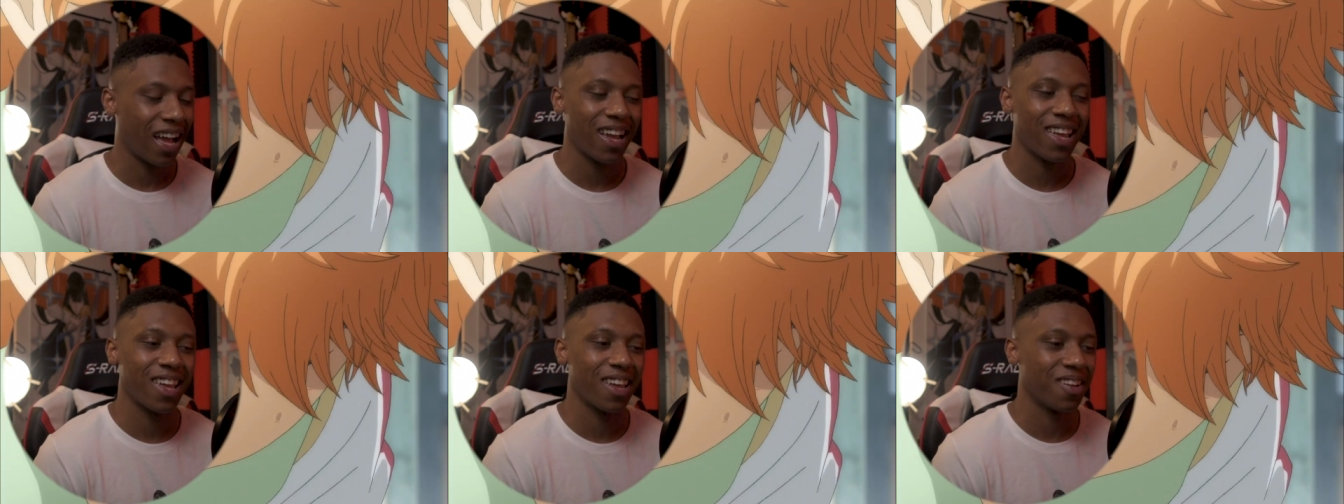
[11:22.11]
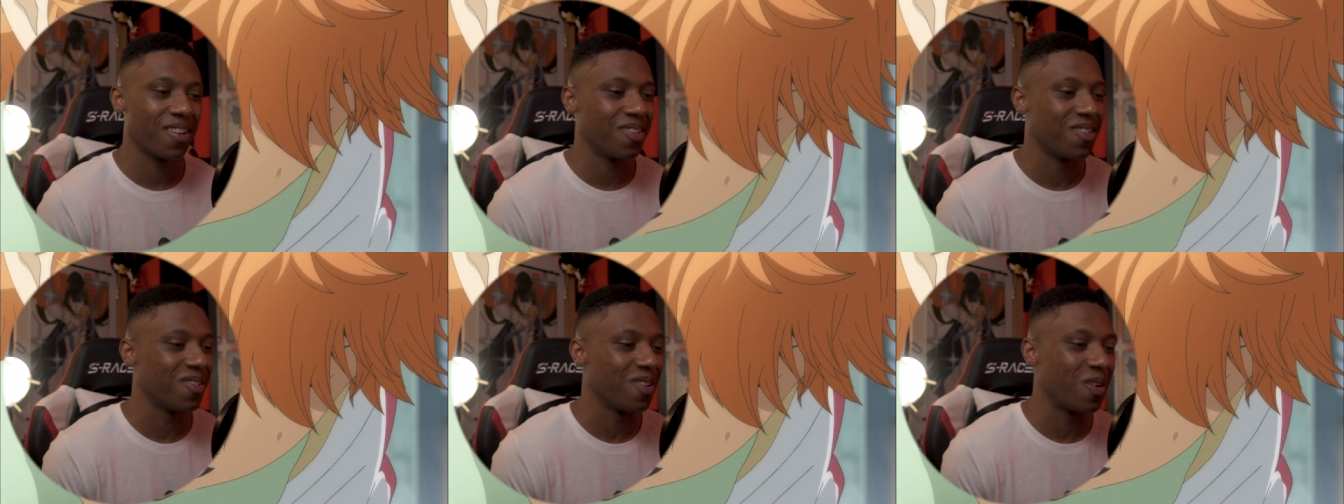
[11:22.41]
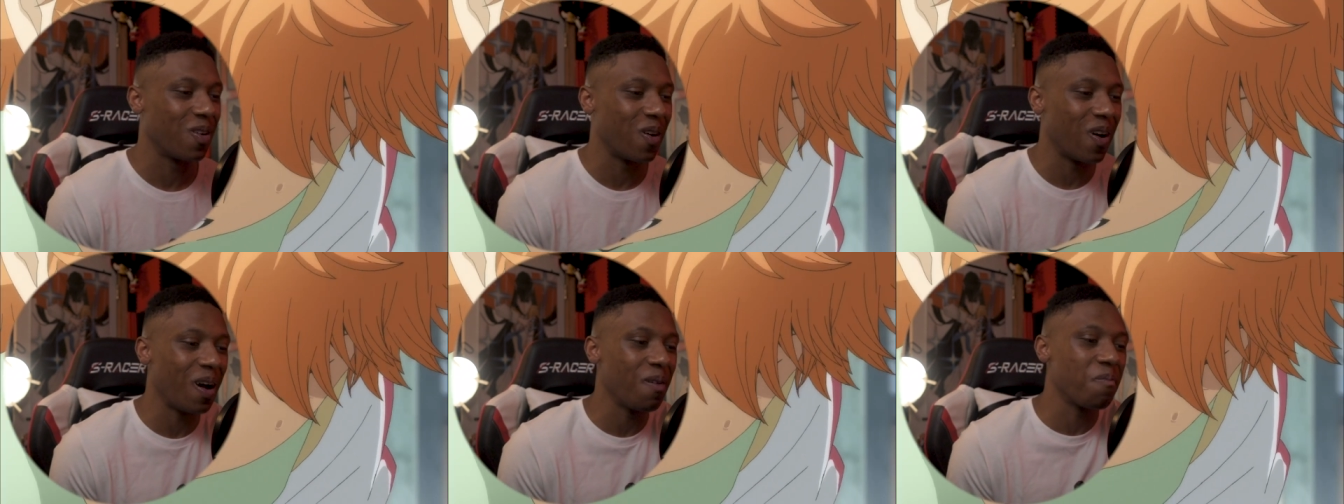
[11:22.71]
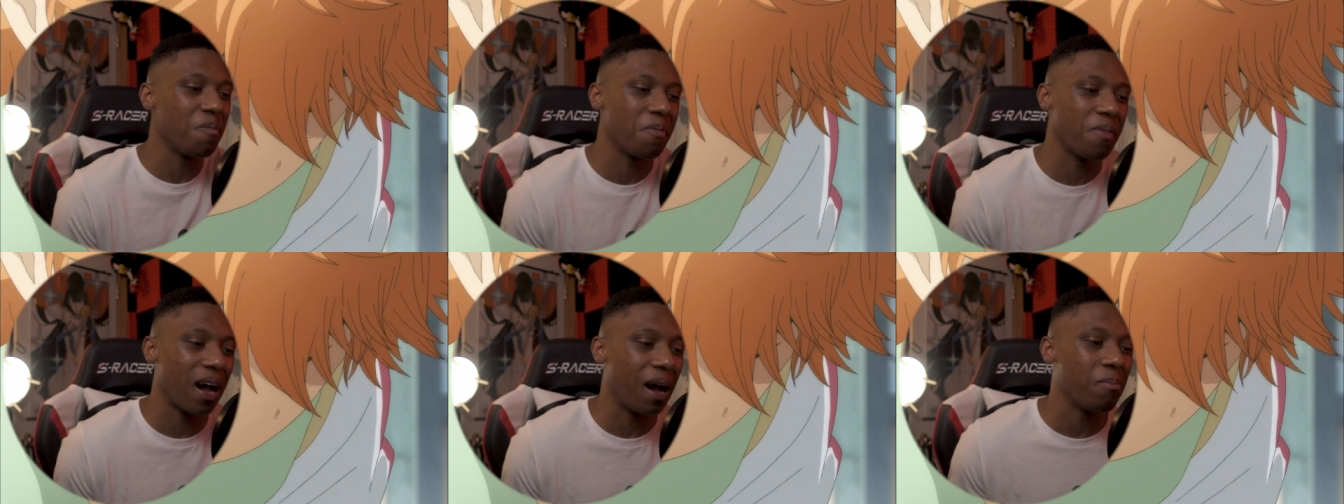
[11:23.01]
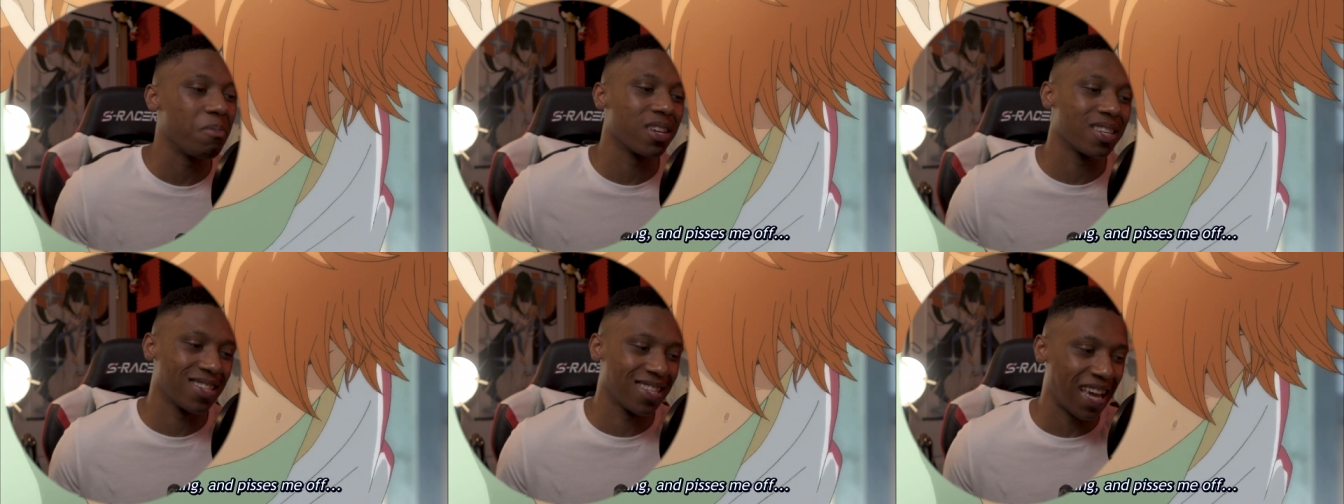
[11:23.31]
I can't... Oh,
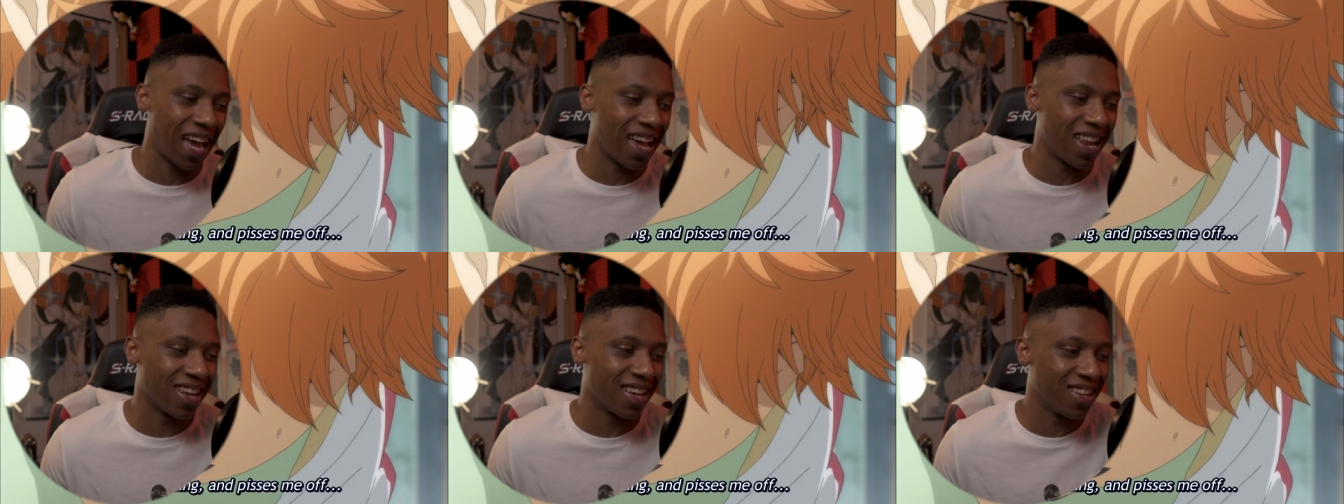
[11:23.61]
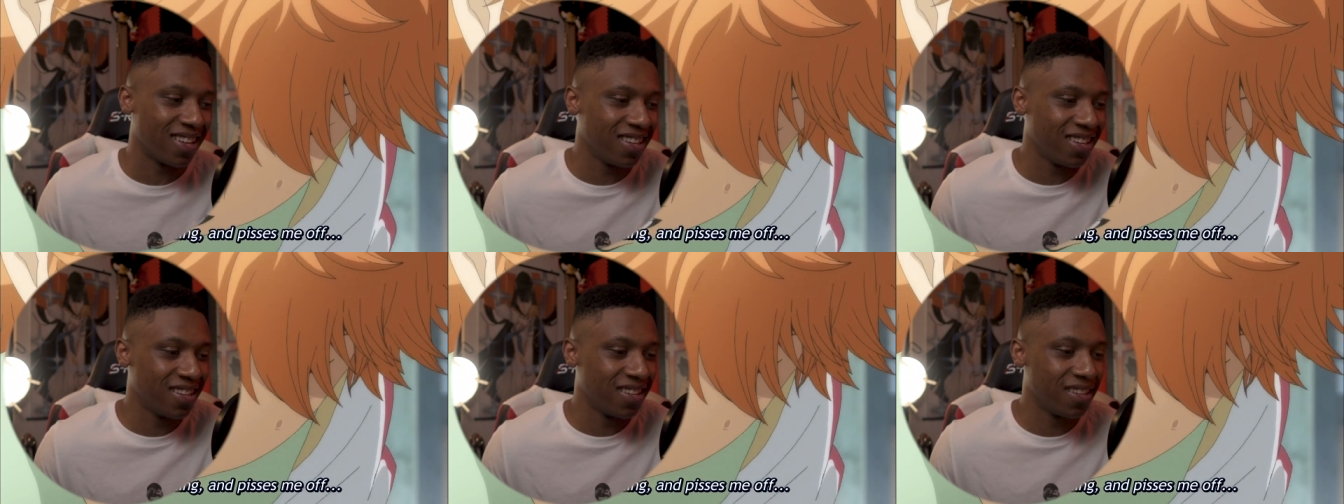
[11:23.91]
I'm excited.